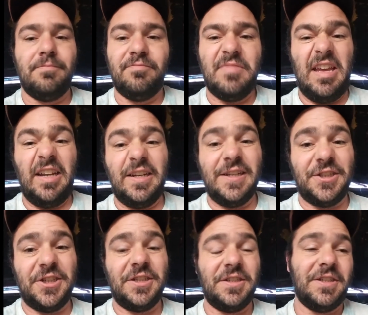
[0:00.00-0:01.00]

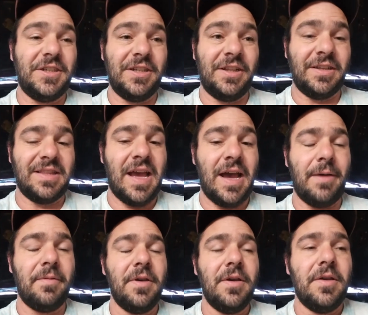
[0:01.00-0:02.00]
ignition, shit like
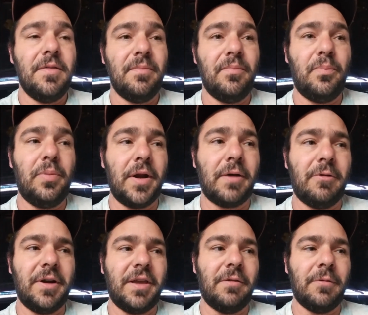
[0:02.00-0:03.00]
that. but I
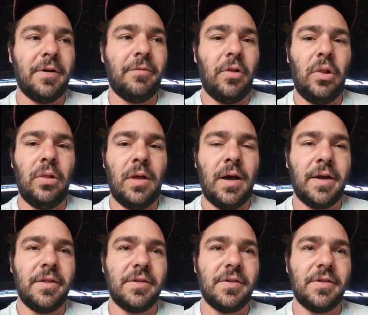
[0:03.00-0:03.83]
want to get rid of a lot of the